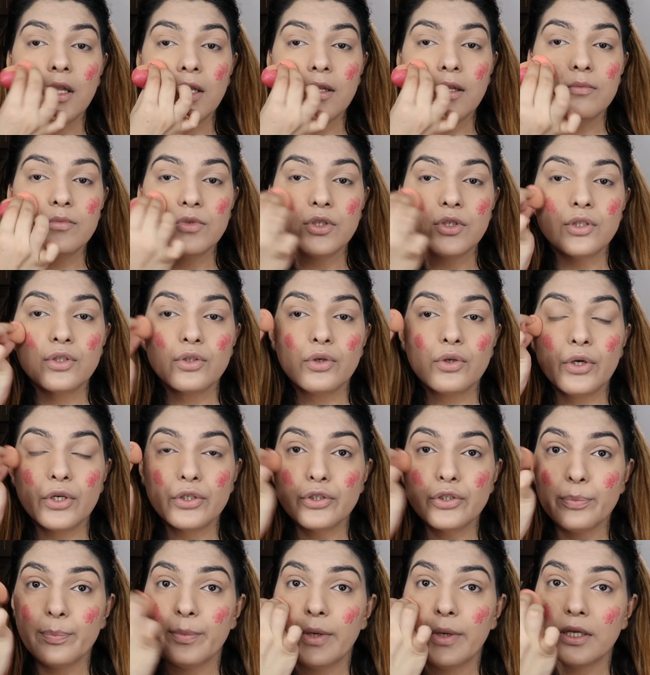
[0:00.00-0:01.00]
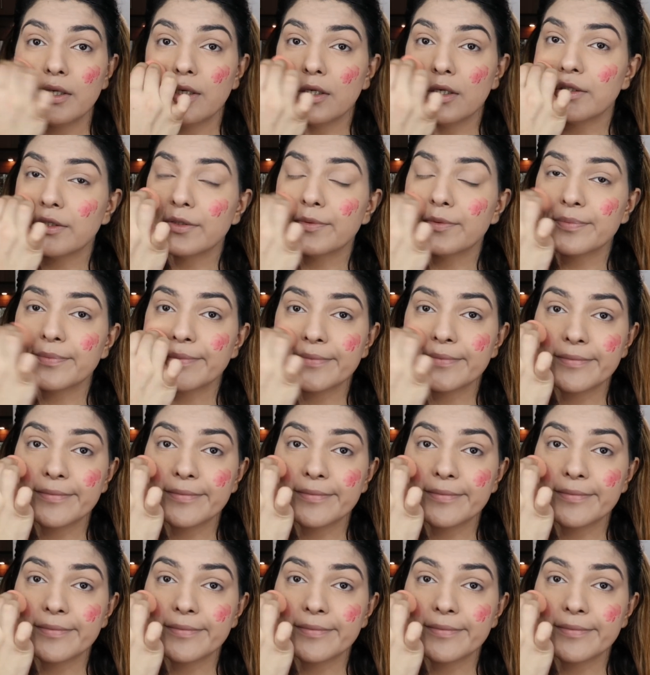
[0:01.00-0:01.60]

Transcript: I'm just going to blend this.